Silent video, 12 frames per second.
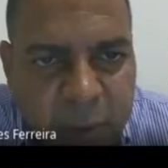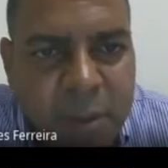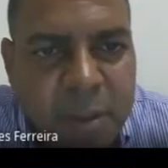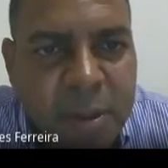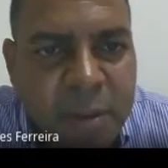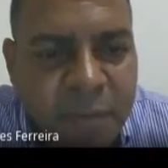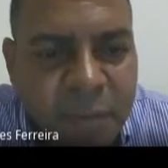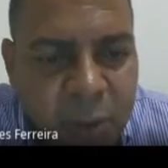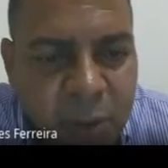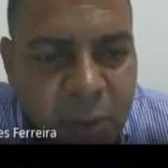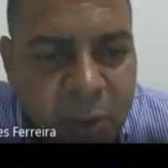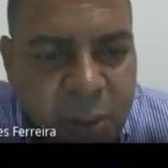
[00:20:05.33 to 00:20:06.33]
some
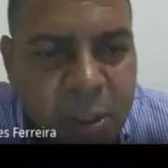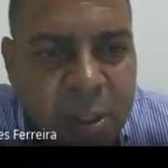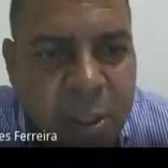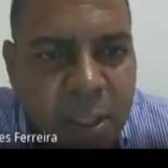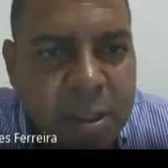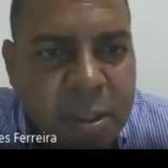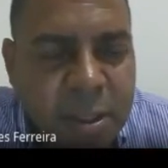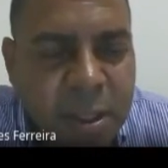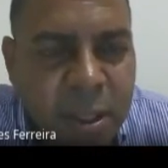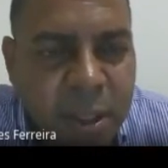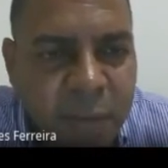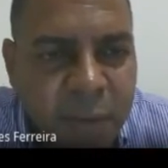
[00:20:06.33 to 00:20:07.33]
figure that
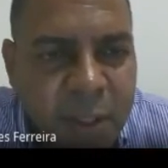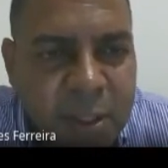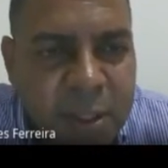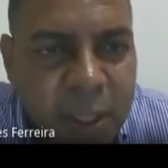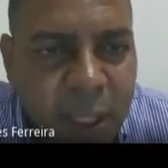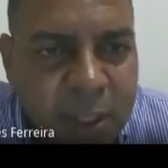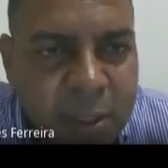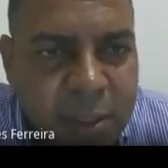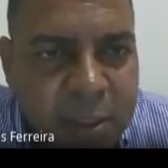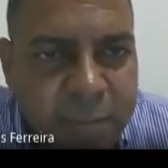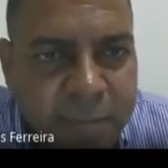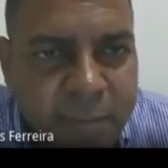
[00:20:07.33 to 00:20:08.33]
I think is
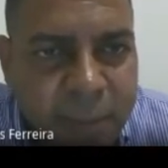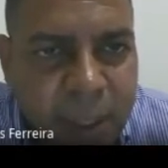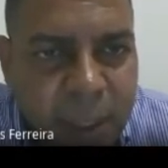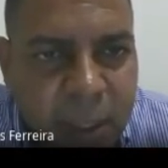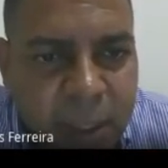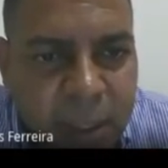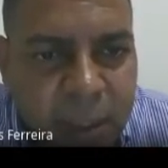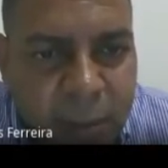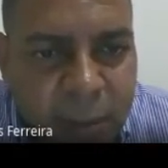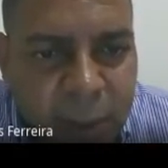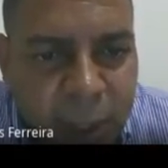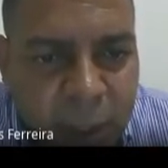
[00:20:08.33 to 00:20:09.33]
nice,
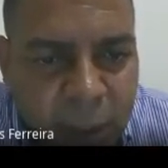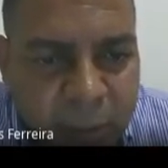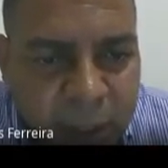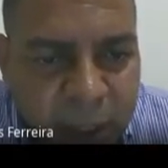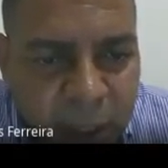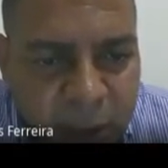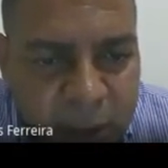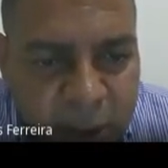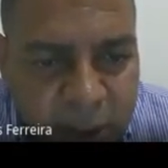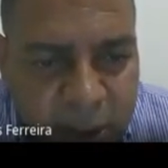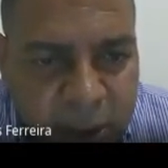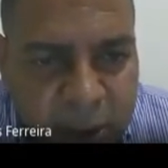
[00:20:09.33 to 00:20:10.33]
because
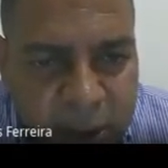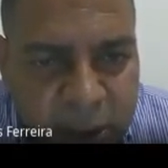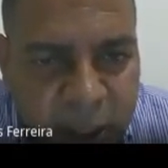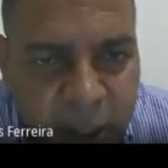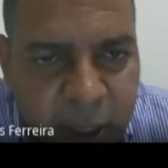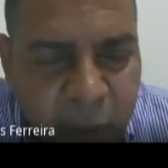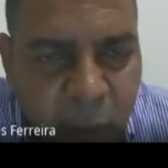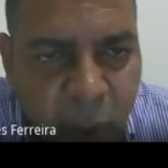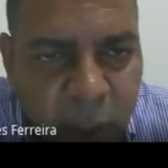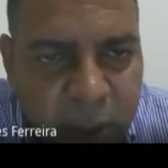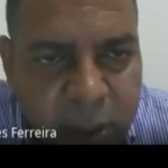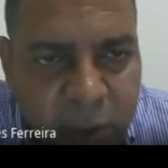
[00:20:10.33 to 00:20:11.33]
it's exactly
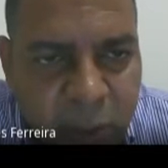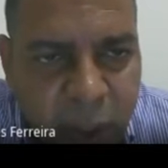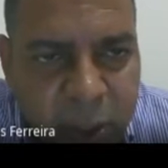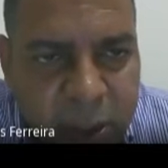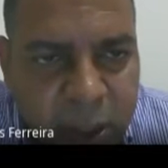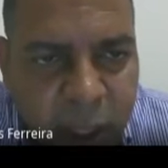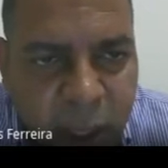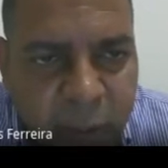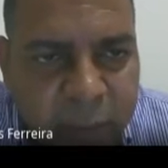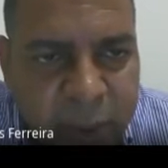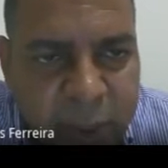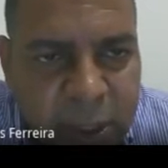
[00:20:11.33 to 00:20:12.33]
what's
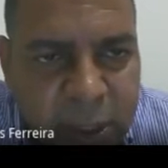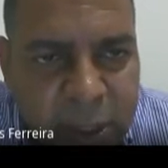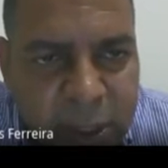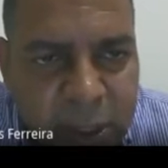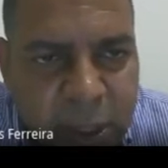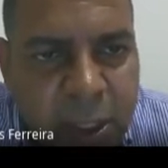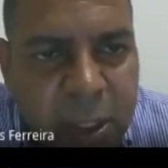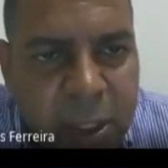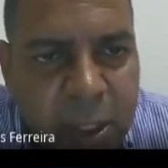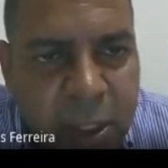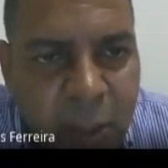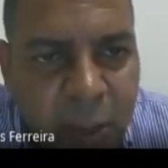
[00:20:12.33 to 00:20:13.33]
happening in
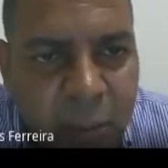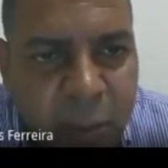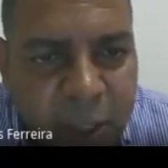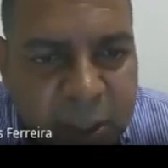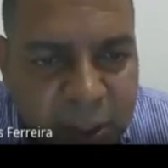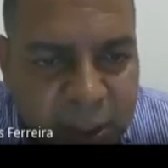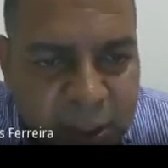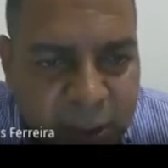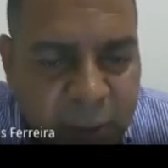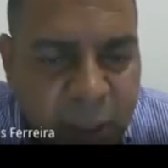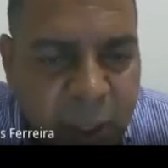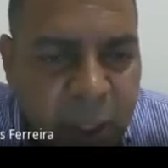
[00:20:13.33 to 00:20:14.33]
the complex system.
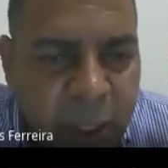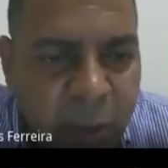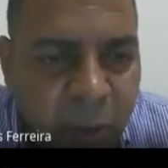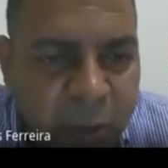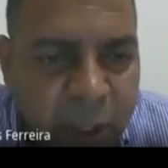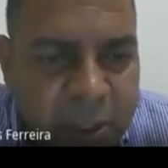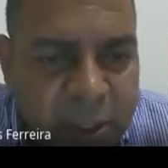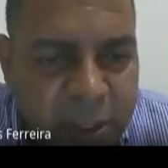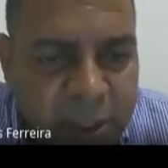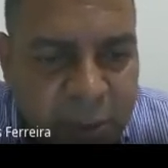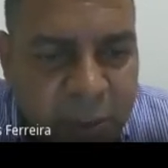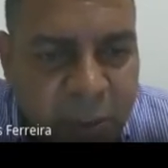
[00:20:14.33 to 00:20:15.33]
In complex
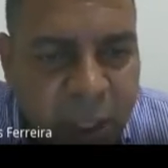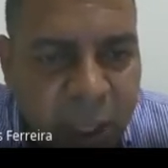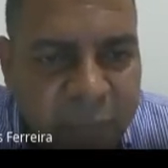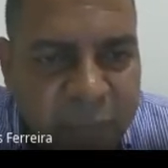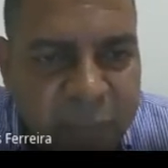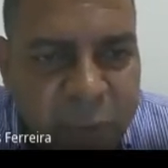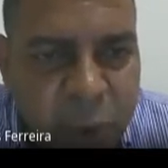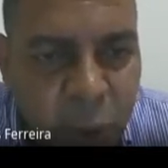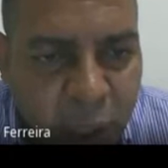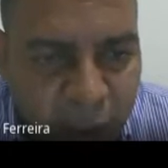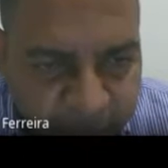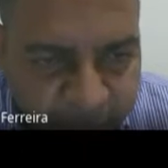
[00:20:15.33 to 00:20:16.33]
system, we have two
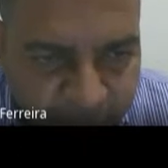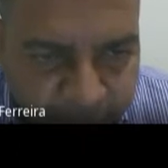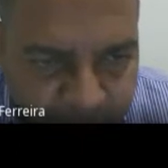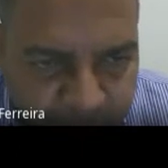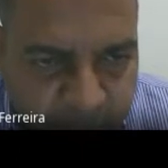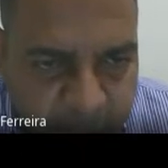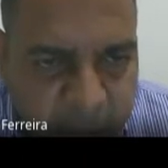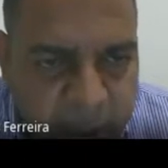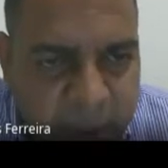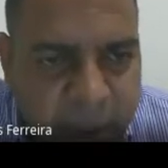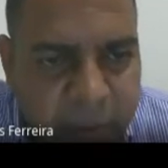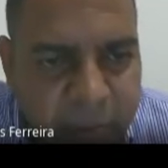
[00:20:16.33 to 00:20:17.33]
levels:
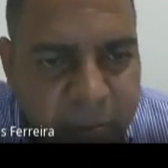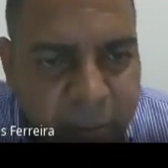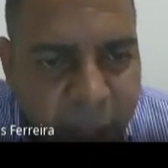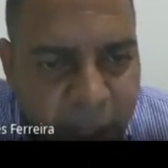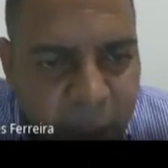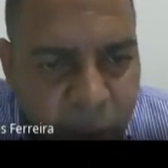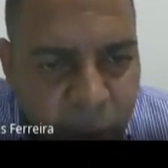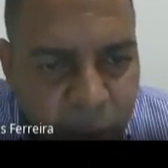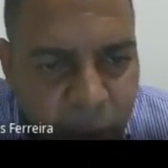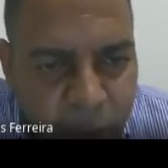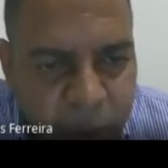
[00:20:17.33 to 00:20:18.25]
the micro